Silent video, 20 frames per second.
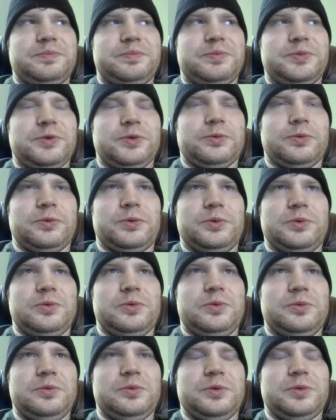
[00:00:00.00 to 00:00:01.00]

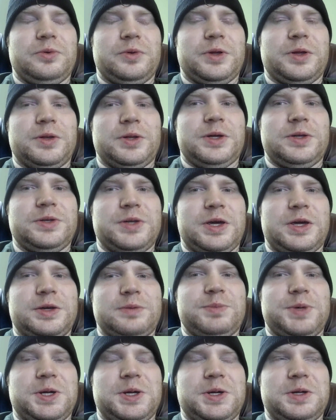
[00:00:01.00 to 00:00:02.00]
through, or they take
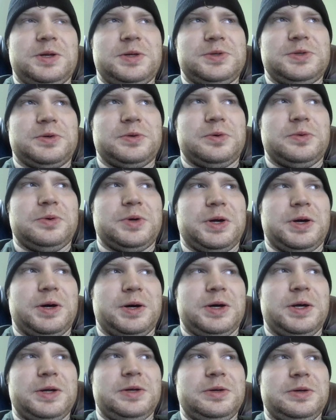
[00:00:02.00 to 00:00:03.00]
me in as their own
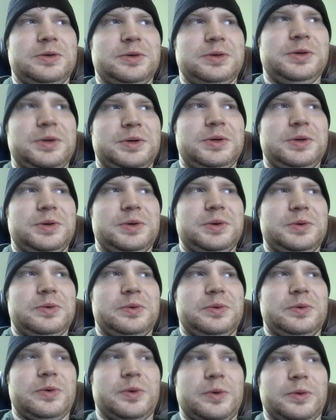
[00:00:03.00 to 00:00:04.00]
kind,
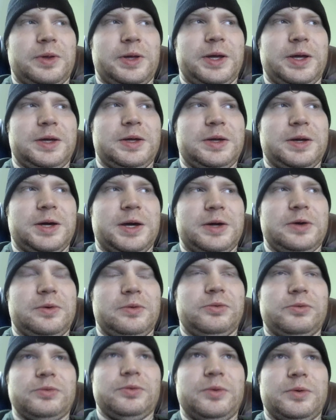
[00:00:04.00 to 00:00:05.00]
or like I go
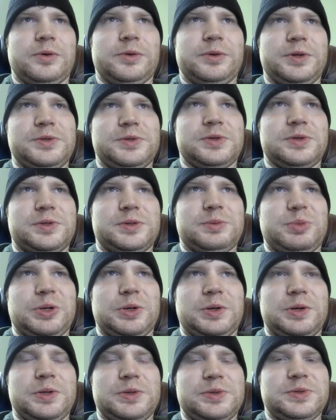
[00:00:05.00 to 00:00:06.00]
through all these
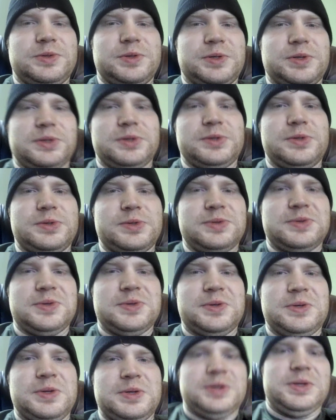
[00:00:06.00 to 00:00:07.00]
experiences,
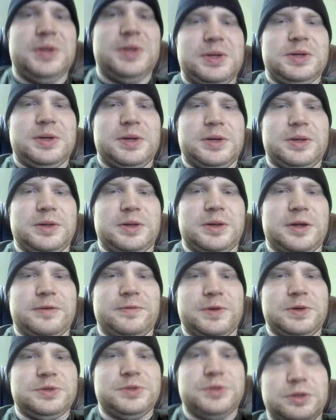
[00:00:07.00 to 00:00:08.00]
and then I
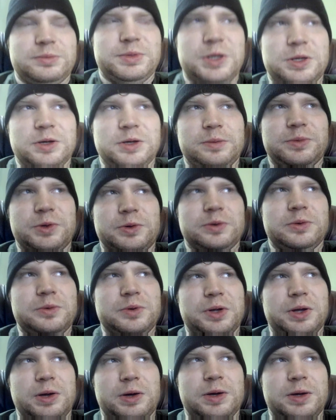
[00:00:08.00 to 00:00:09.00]
eventually become their own
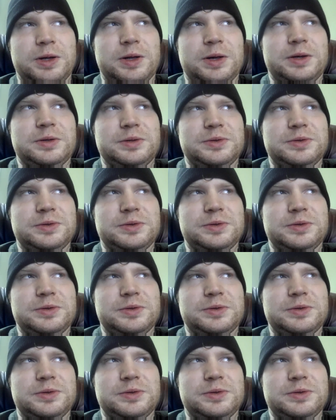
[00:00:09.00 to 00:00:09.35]
kind,